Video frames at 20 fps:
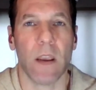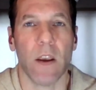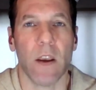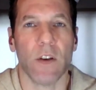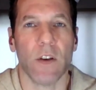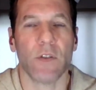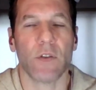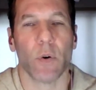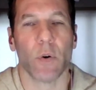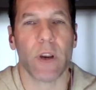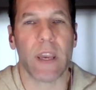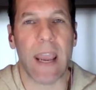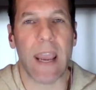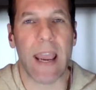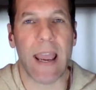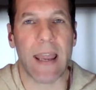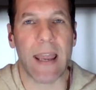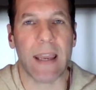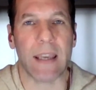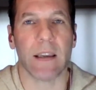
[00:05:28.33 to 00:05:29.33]
So
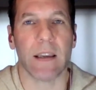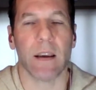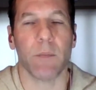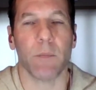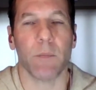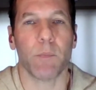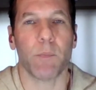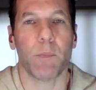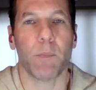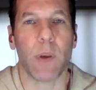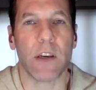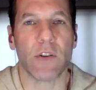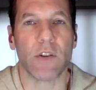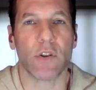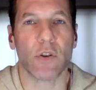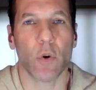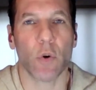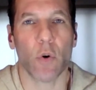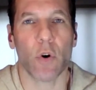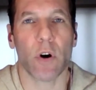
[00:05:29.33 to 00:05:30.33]
again, be
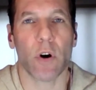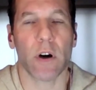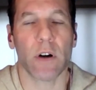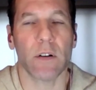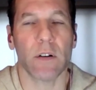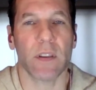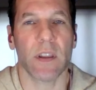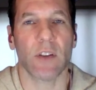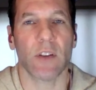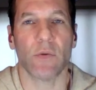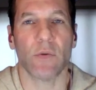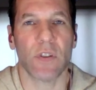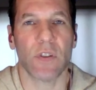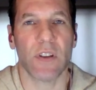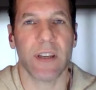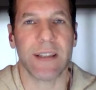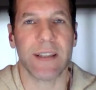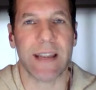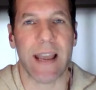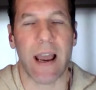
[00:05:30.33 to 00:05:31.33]
sure that you
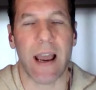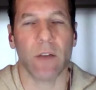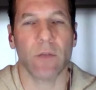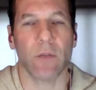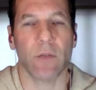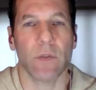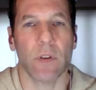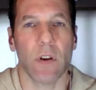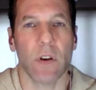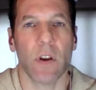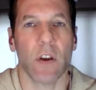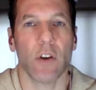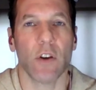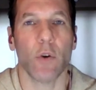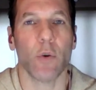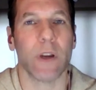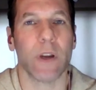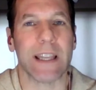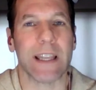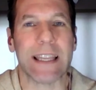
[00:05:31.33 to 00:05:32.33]
sit down,
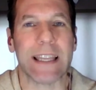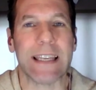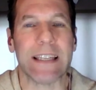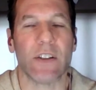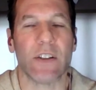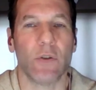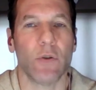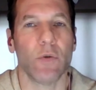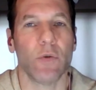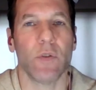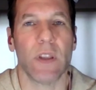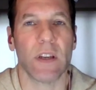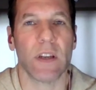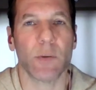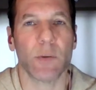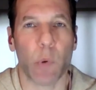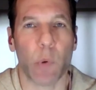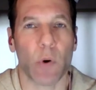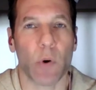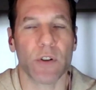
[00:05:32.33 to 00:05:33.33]
you at least do this
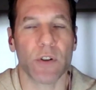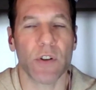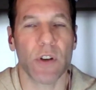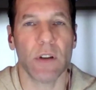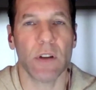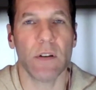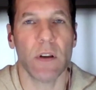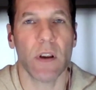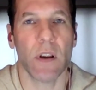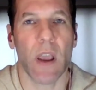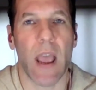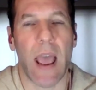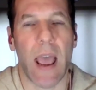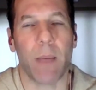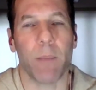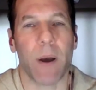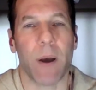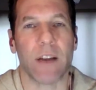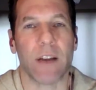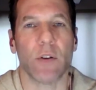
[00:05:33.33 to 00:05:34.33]
portion,
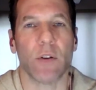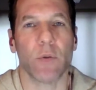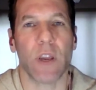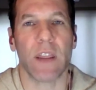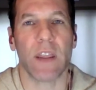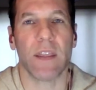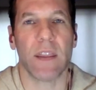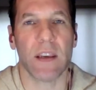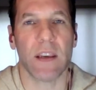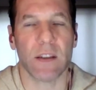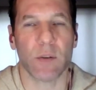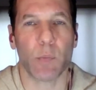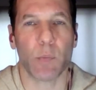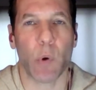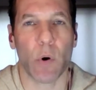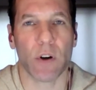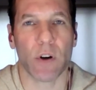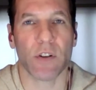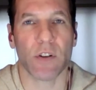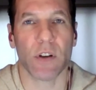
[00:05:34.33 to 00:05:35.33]
and by doing this
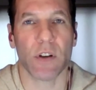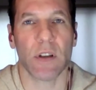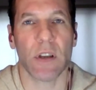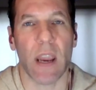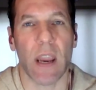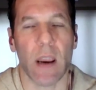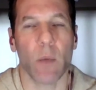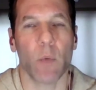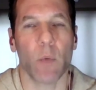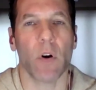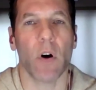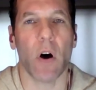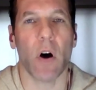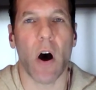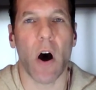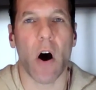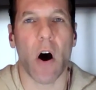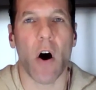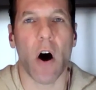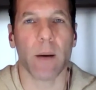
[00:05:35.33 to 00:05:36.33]
portion, it will
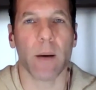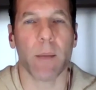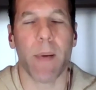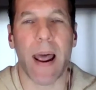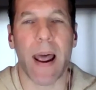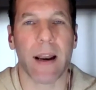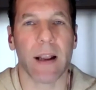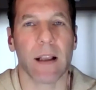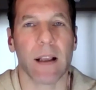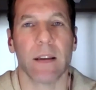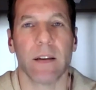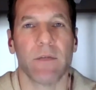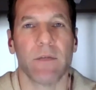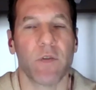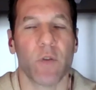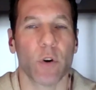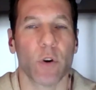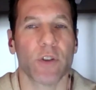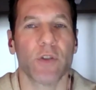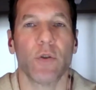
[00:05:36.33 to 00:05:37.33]
automatically
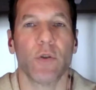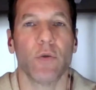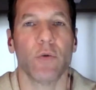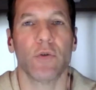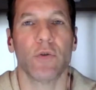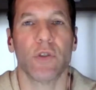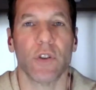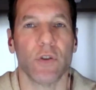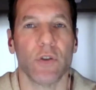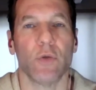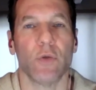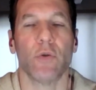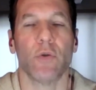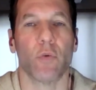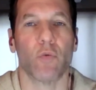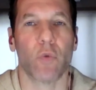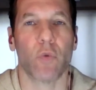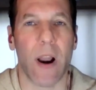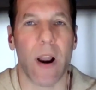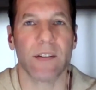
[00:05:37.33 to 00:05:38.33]
force you to do the
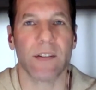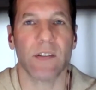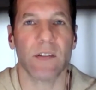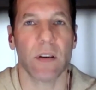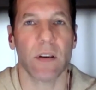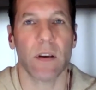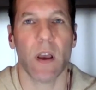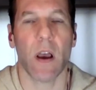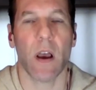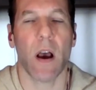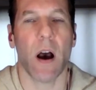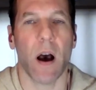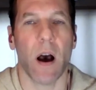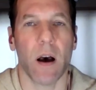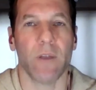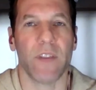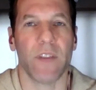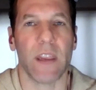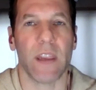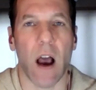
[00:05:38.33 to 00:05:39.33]
rest
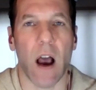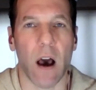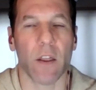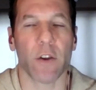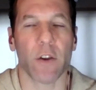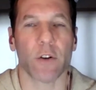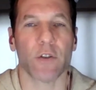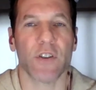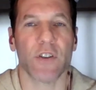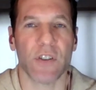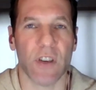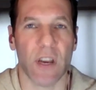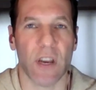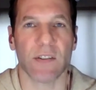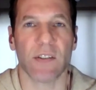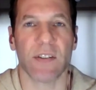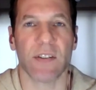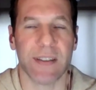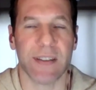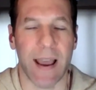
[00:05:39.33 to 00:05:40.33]
of the other
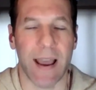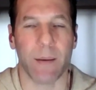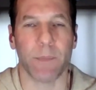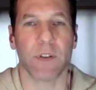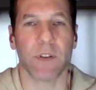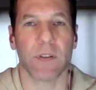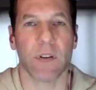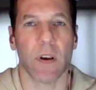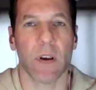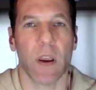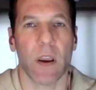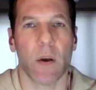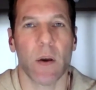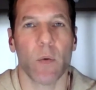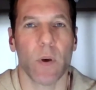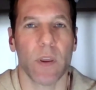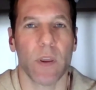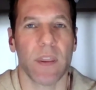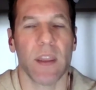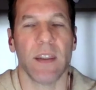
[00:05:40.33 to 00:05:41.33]
6 steps
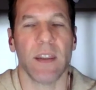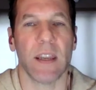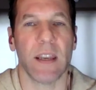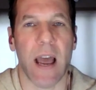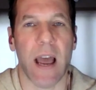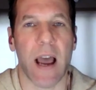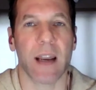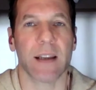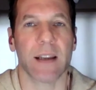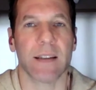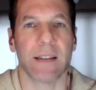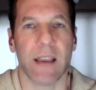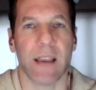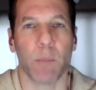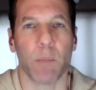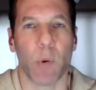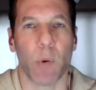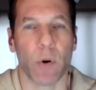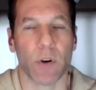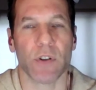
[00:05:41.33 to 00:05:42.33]
within the
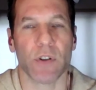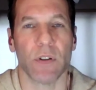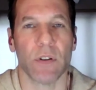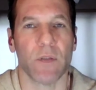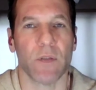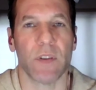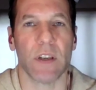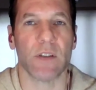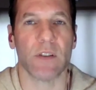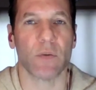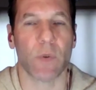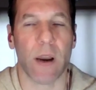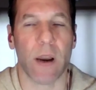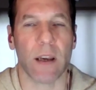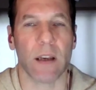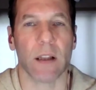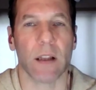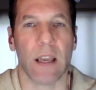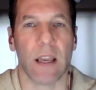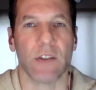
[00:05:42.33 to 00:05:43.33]
non-exempt portion of these
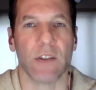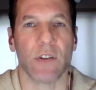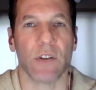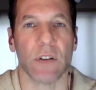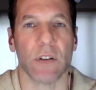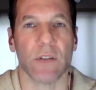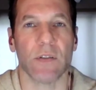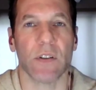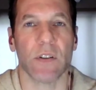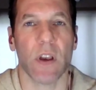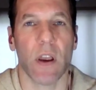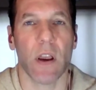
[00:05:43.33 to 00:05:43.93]
regulations